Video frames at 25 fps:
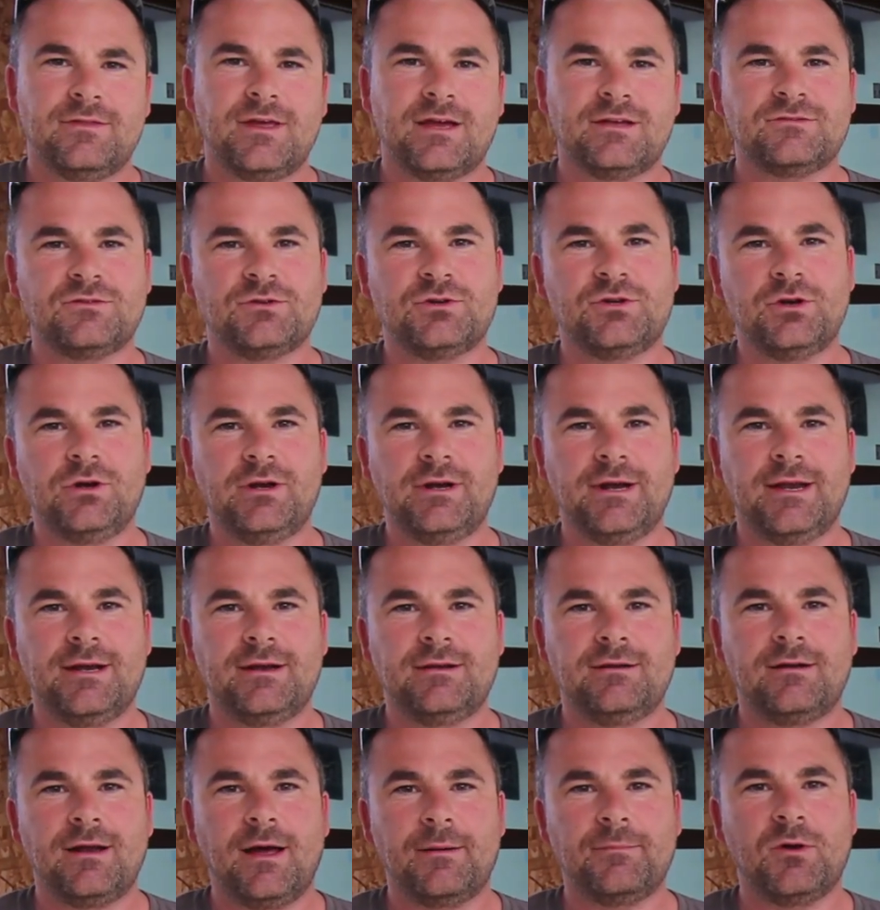Thanks for tuning in.
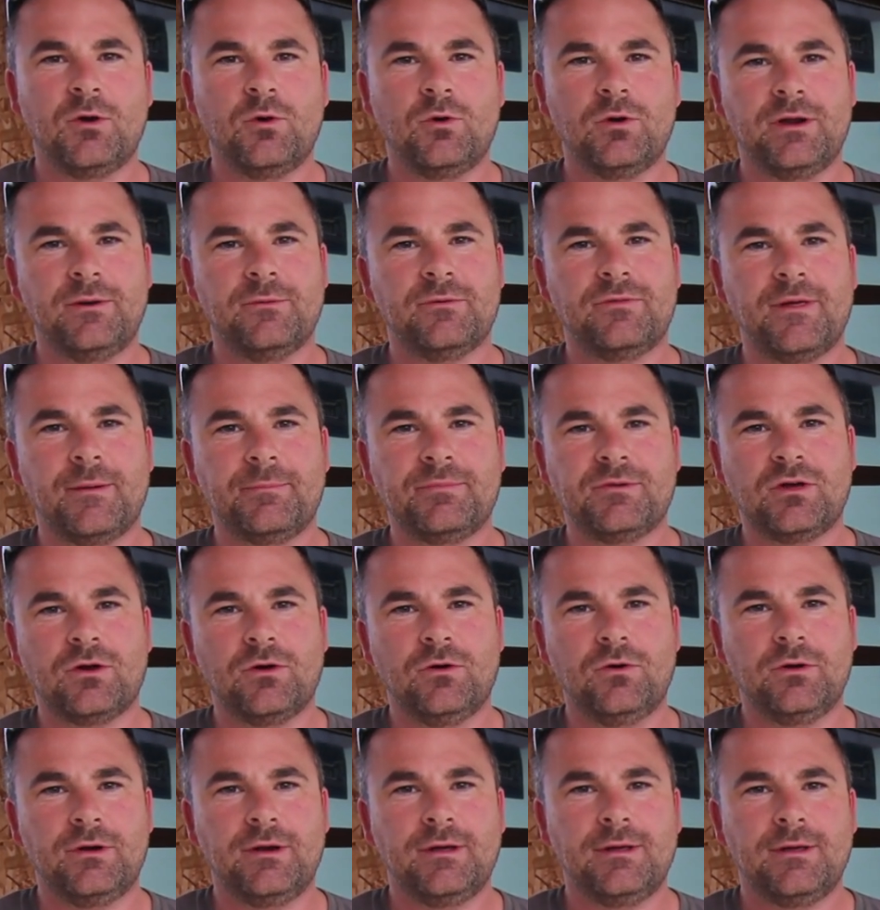I'm Kody with Up to
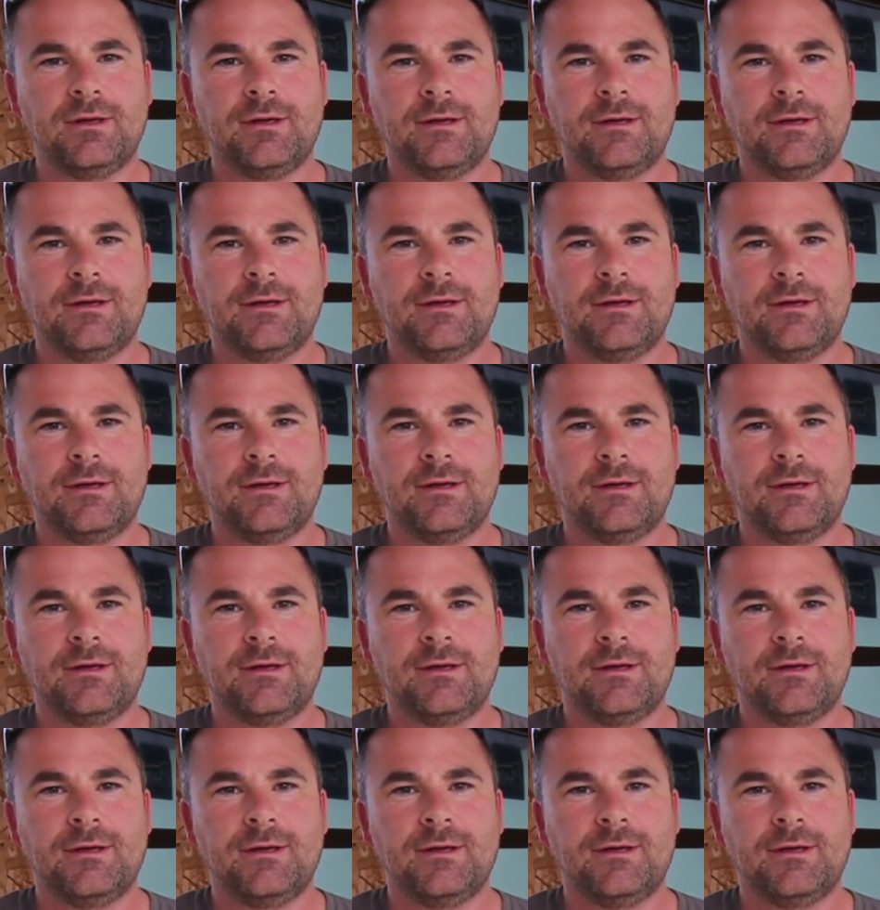Kode.